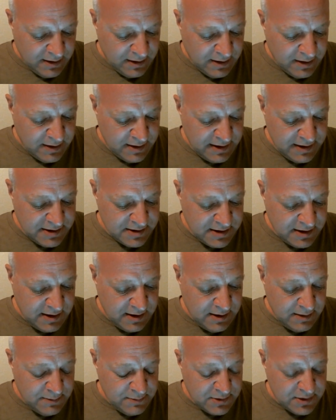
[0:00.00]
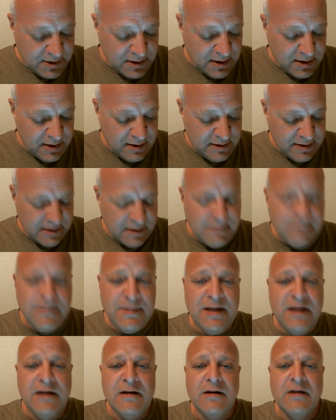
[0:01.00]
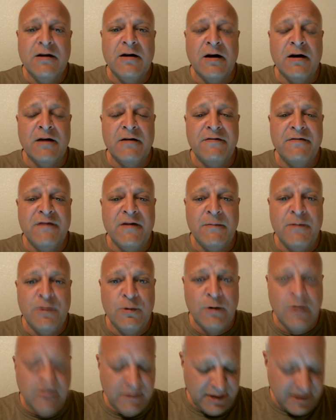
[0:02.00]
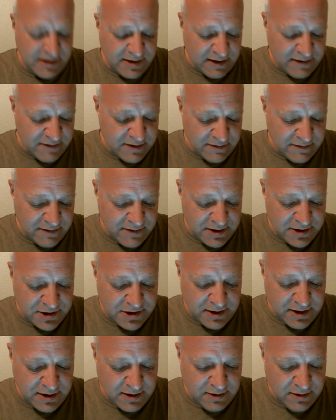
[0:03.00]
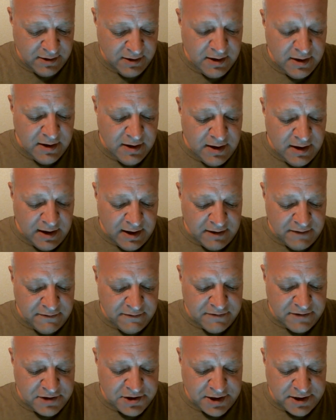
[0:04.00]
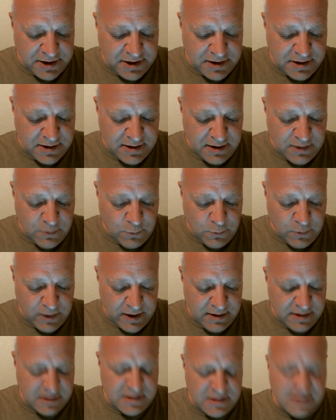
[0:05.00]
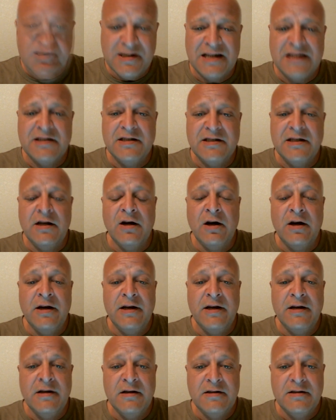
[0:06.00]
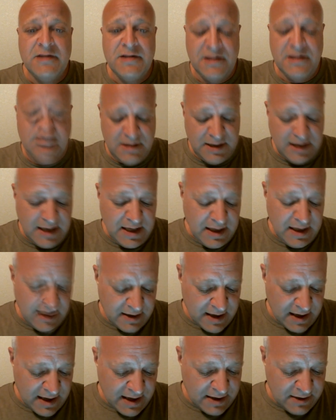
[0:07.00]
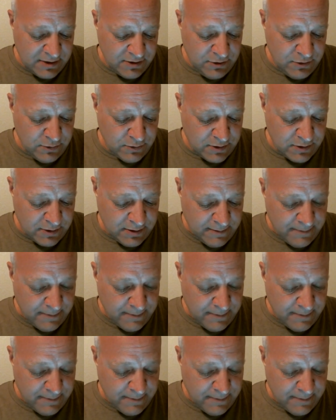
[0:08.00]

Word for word: These teams did meet on February 7th of this year, and Virginia did win 69-68 at Duke.